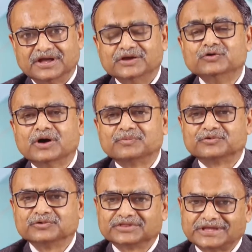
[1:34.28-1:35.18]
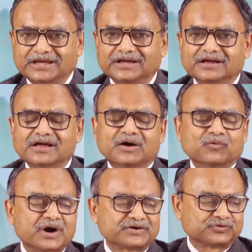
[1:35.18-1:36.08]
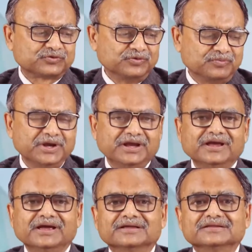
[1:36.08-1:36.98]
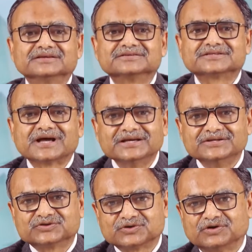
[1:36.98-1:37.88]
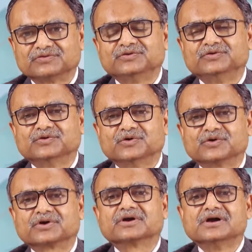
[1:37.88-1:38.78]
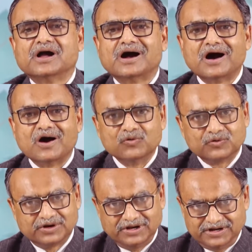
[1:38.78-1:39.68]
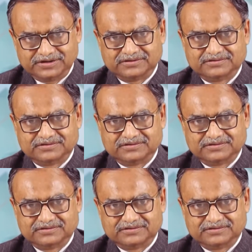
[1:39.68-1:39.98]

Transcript: You have to think what should be the size of your outlet.